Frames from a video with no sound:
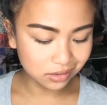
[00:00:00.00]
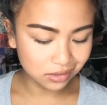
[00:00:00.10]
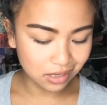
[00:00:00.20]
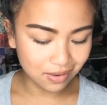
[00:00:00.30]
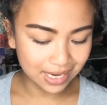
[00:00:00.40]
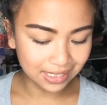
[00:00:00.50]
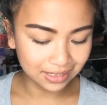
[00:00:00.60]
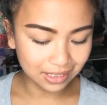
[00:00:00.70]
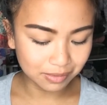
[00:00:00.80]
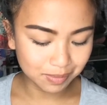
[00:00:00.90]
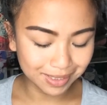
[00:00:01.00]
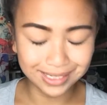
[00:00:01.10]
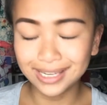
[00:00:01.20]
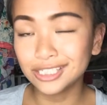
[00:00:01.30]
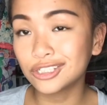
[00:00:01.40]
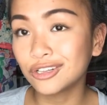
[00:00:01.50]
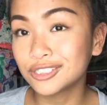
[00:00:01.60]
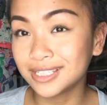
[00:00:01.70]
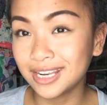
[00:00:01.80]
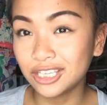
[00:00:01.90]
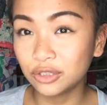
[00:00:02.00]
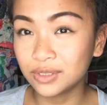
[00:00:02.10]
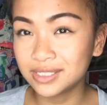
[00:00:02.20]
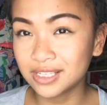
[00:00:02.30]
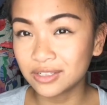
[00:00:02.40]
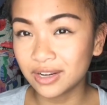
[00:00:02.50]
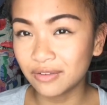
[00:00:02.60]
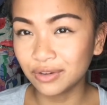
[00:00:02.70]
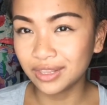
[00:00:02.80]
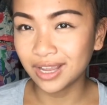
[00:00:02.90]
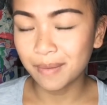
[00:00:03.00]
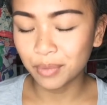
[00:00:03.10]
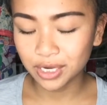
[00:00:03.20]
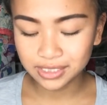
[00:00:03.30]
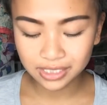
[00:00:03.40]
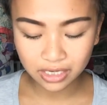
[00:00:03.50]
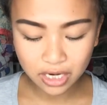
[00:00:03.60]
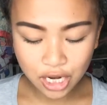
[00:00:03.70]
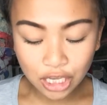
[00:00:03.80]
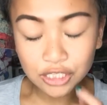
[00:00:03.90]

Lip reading: so I ended up spending $8.83 on everything I bought here.